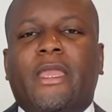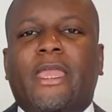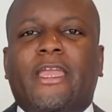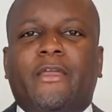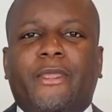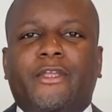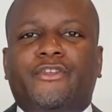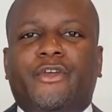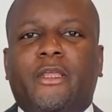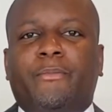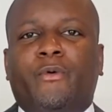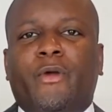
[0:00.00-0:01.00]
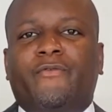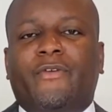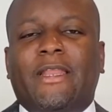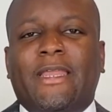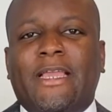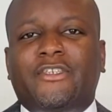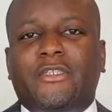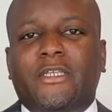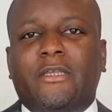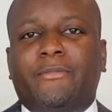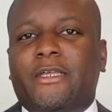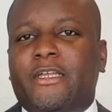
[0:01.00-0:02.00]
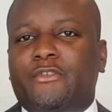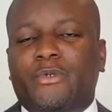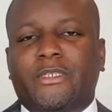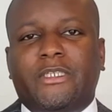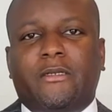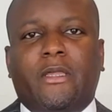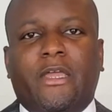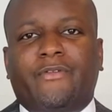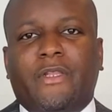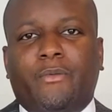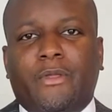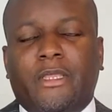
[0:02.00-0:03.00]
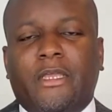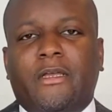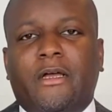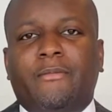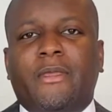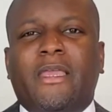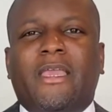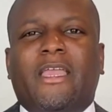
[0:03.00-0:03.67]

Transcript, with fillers: It could be a turning point financially because we deal heavily with income.